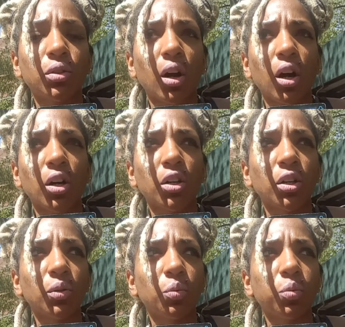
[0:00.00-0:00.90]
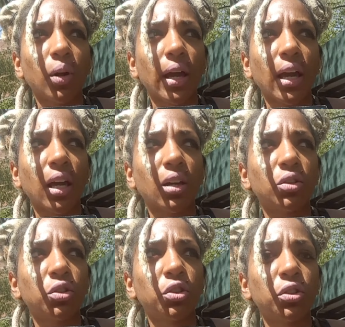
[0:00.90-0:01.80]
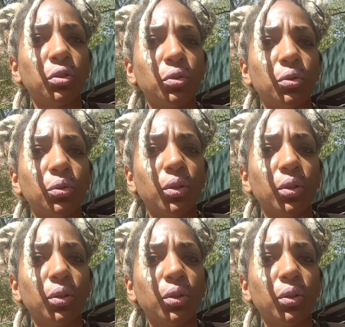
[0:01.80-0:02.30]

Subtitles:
a good way to